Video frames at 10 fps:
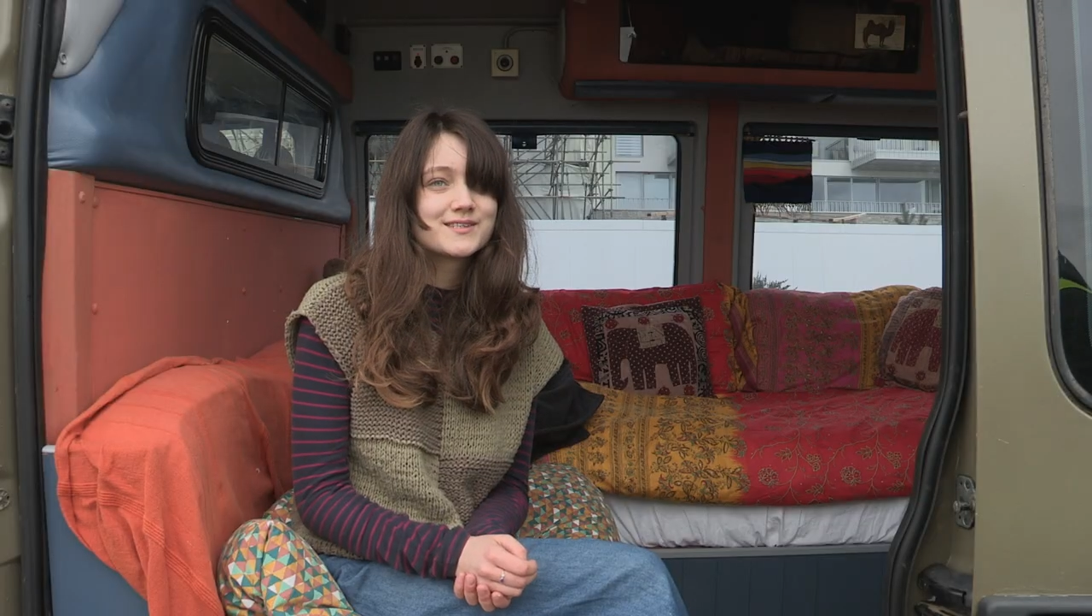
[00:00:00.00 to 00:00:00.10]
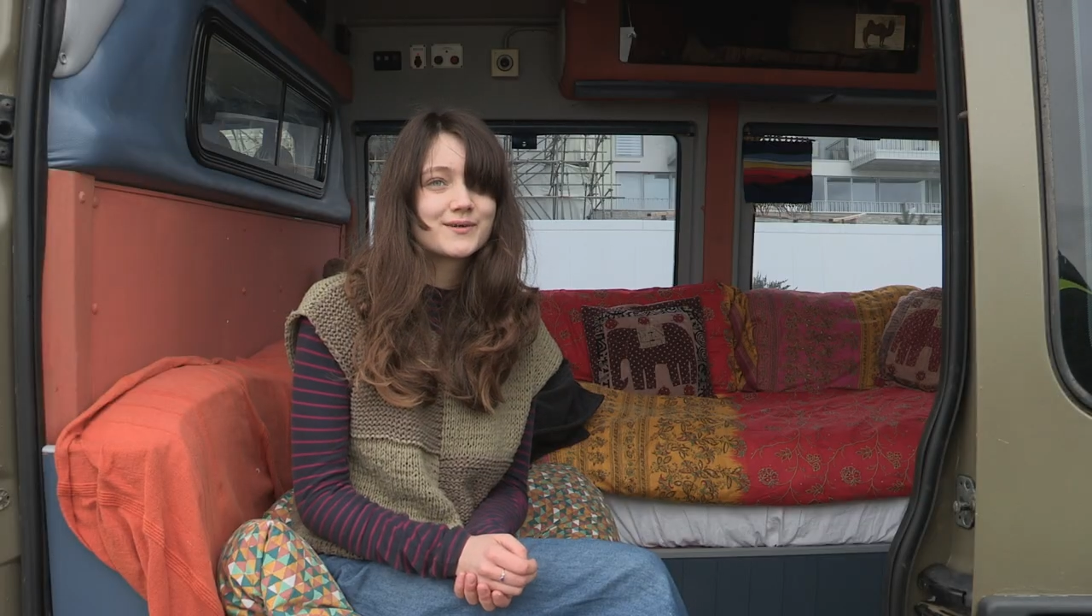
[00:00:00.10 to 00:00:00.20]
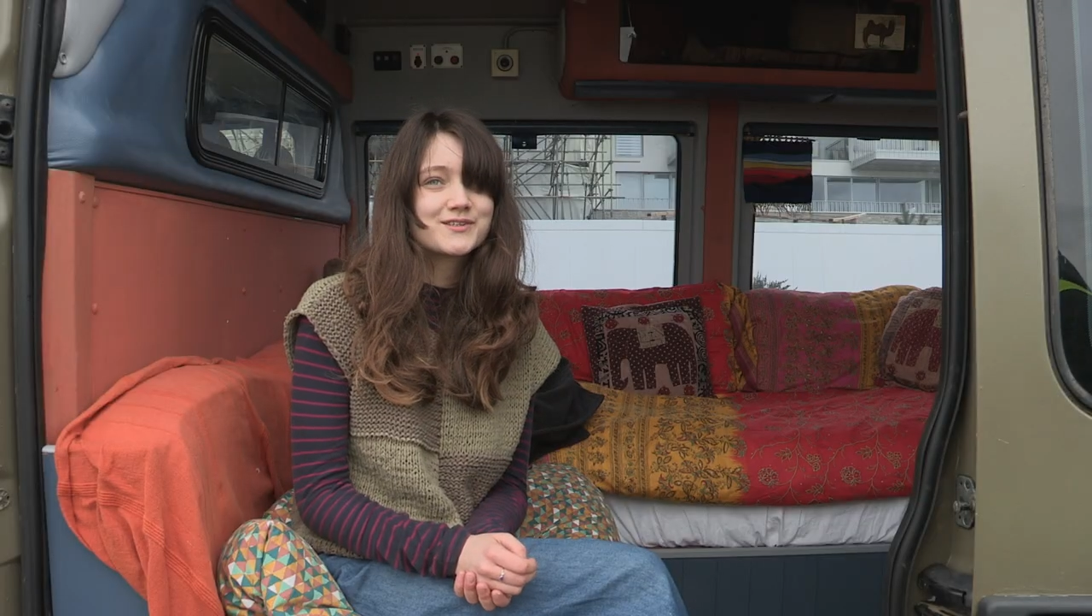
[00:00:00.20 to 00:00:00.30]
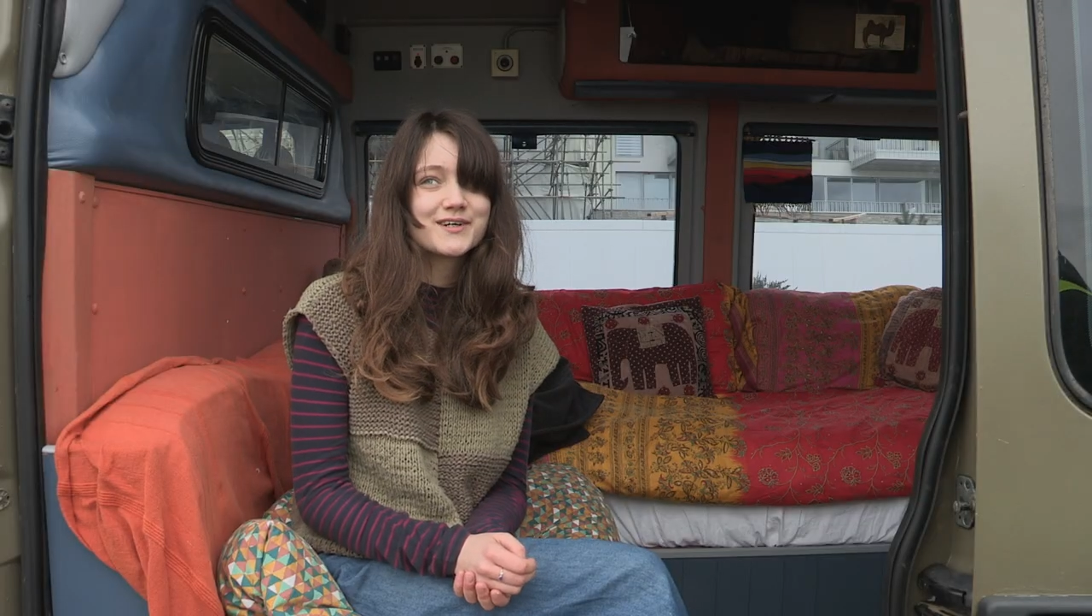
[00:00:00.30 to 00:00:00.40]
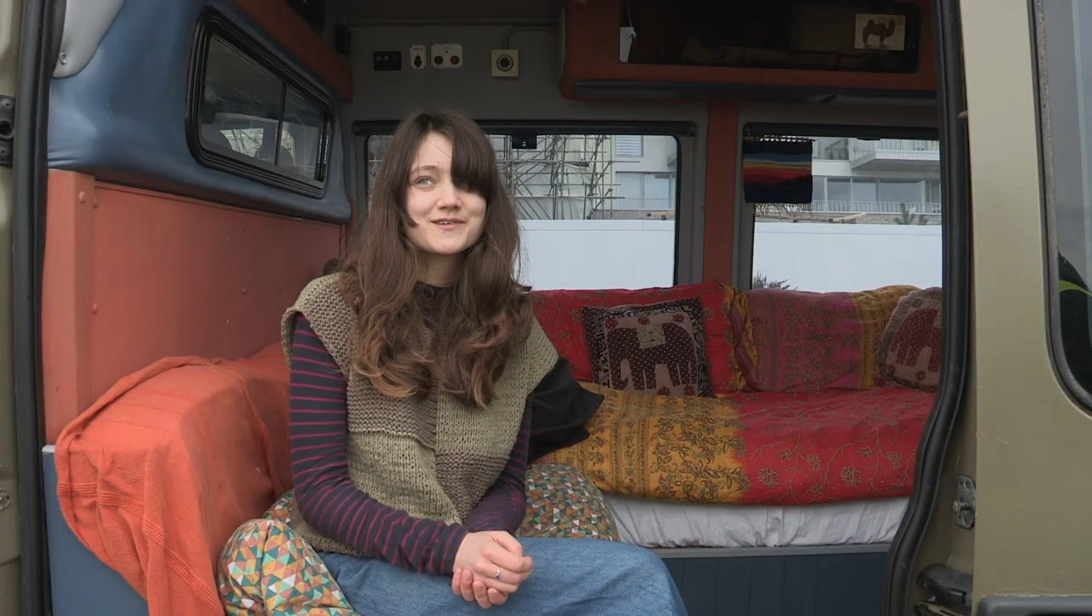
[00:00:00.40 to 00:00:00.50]

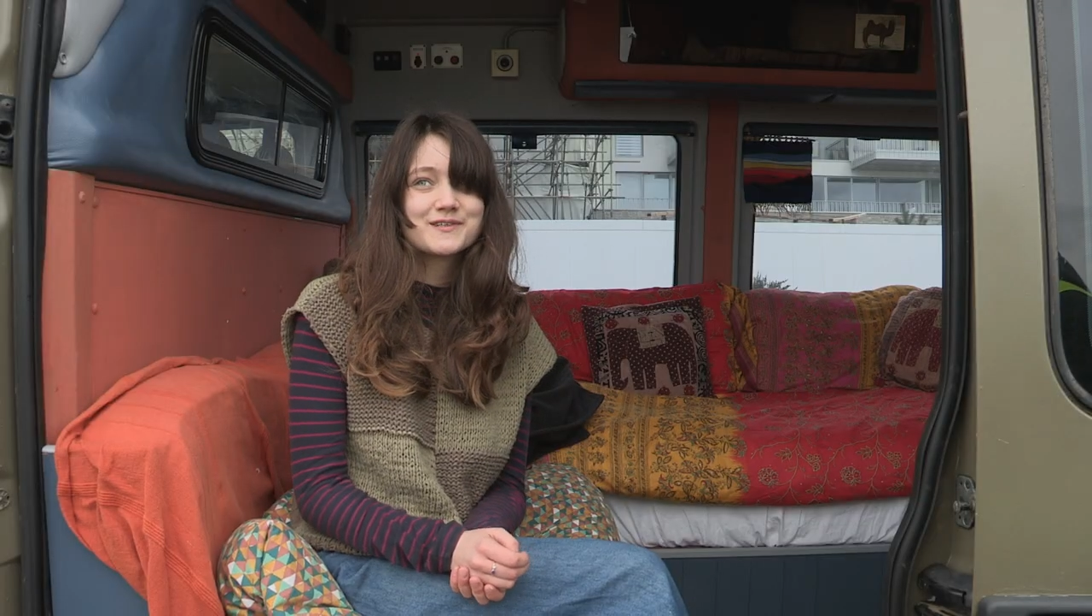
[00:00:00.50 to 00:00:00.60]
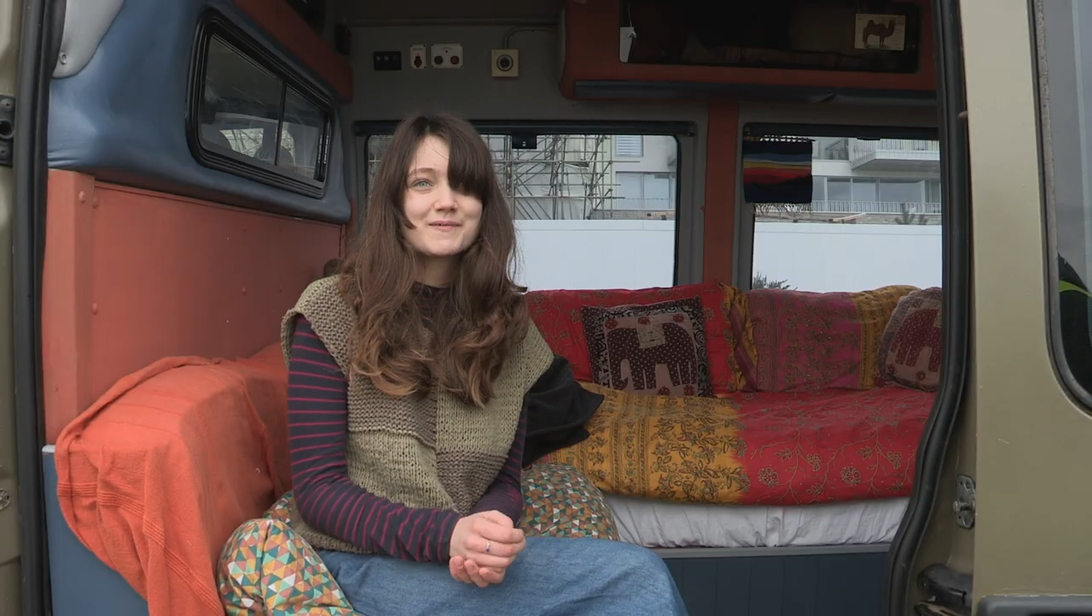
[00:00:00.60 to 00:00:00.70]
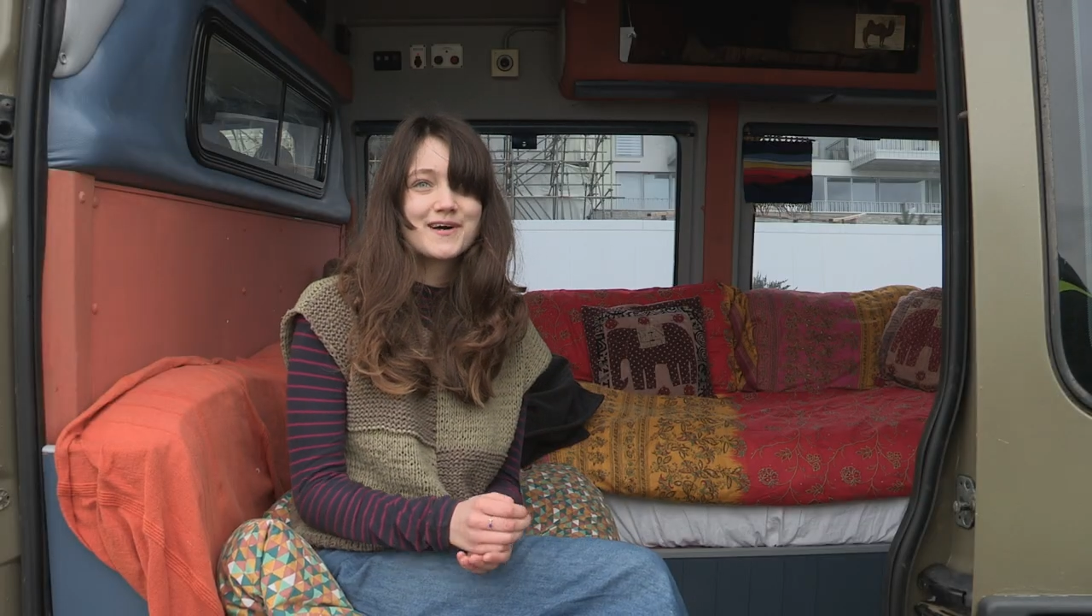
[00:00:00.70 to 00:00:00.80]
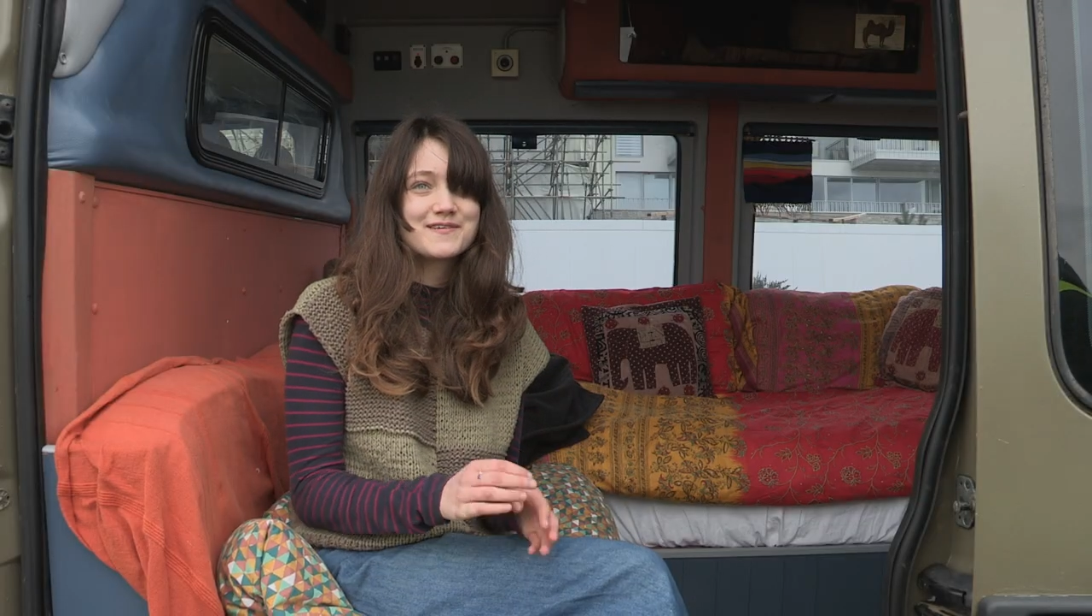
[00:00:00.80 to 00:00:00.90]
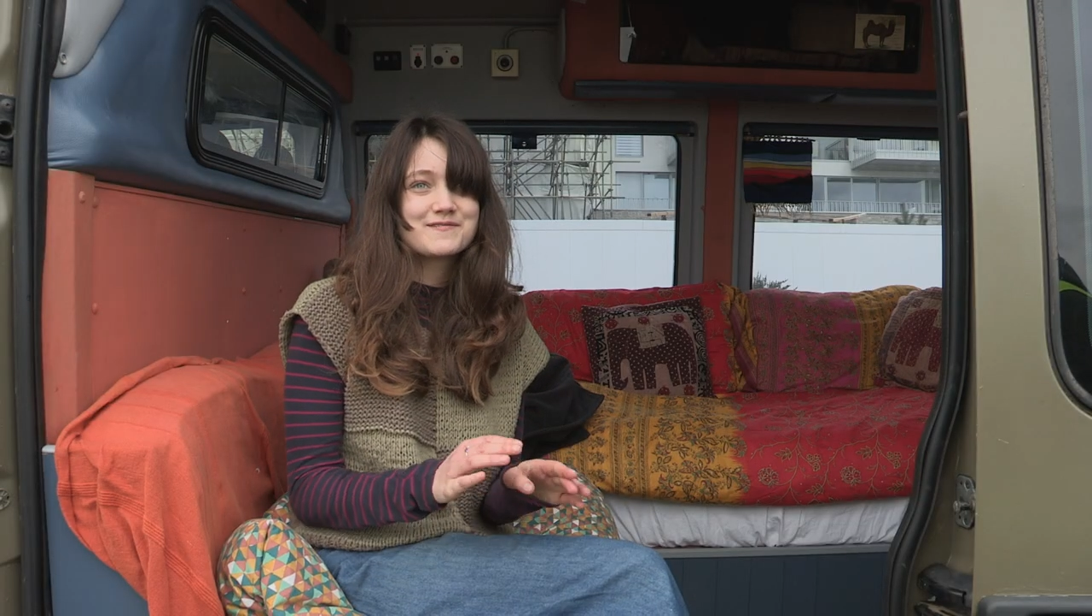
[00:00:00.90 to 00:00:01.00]
so I try not to
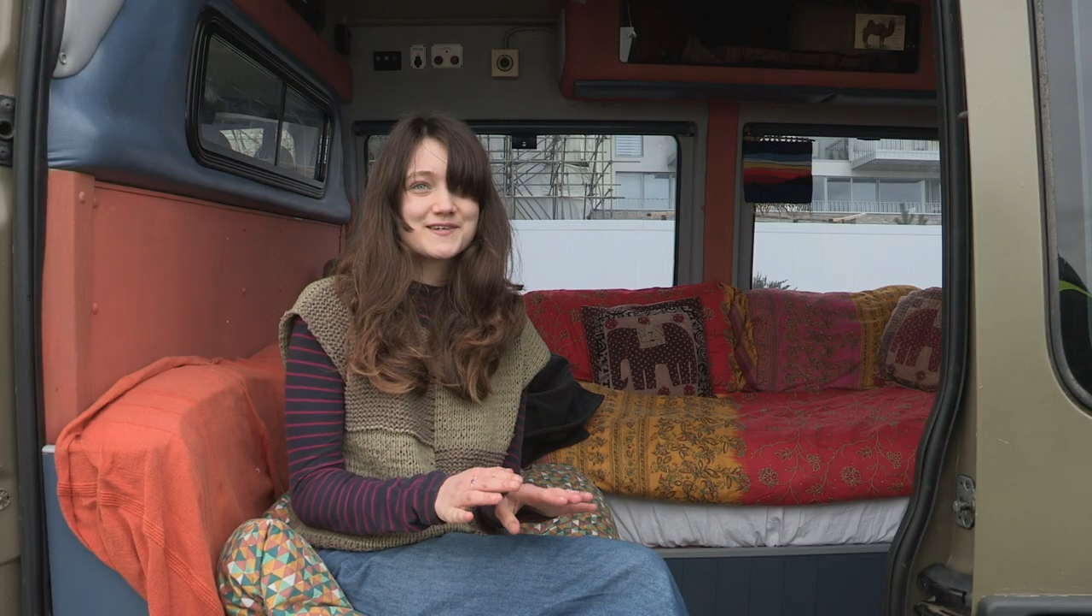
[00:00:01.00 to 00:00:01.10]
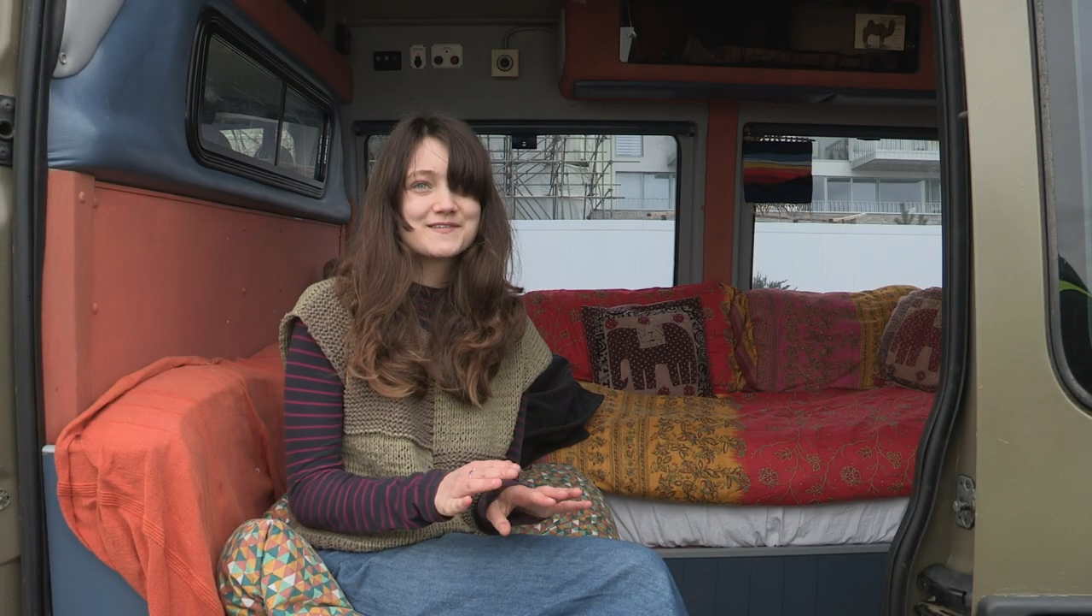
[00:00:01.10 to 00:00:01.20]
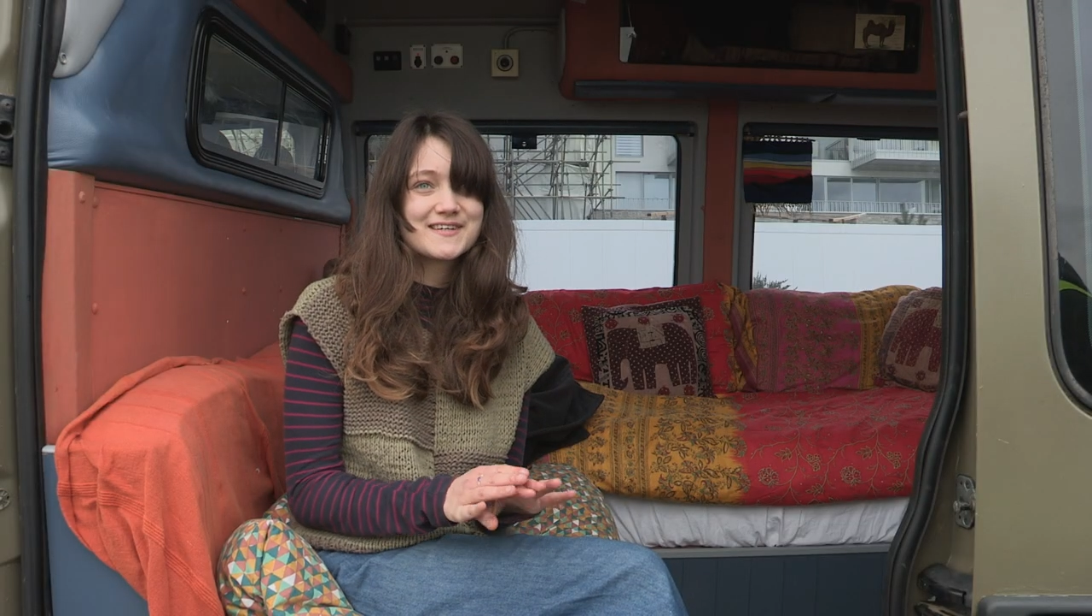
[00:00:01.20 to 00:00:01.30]
park in front of